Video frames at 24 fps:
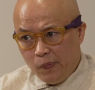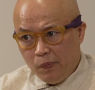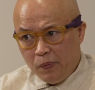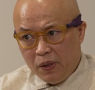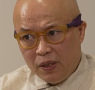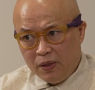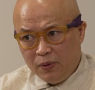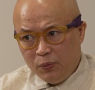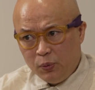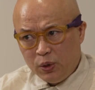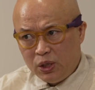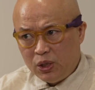
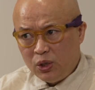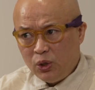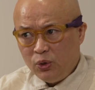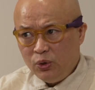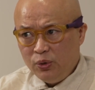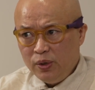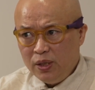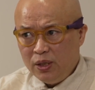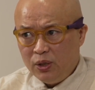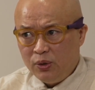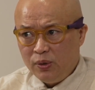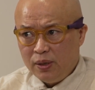What was
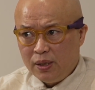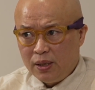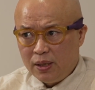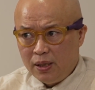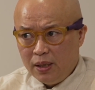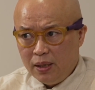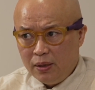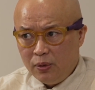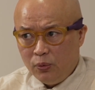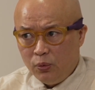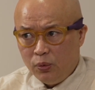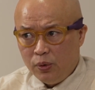so
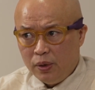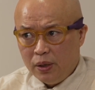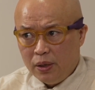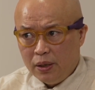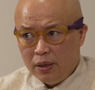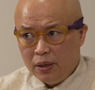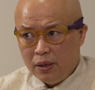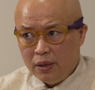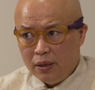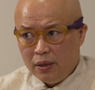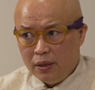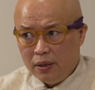interesting
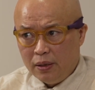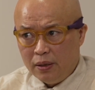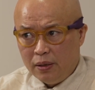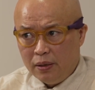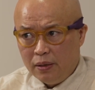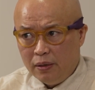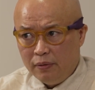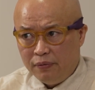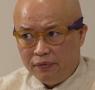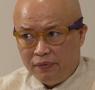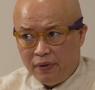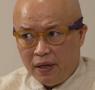were
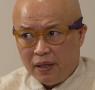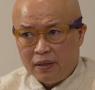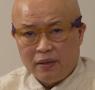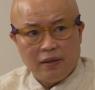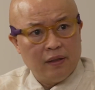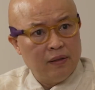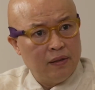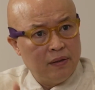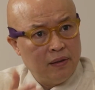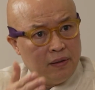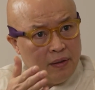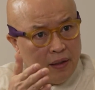the
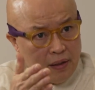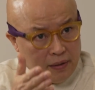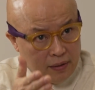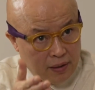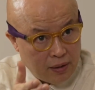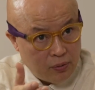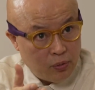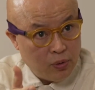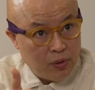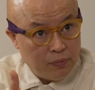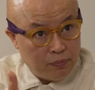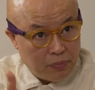fact that
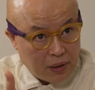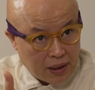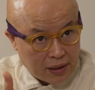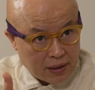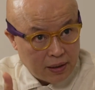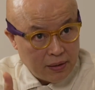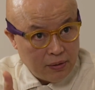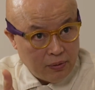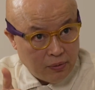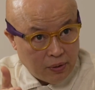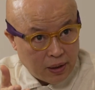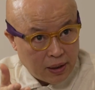they were
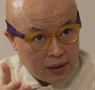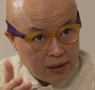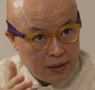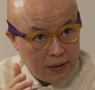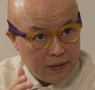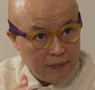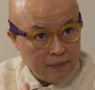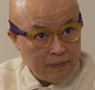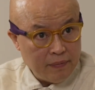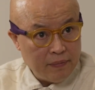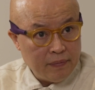black and white.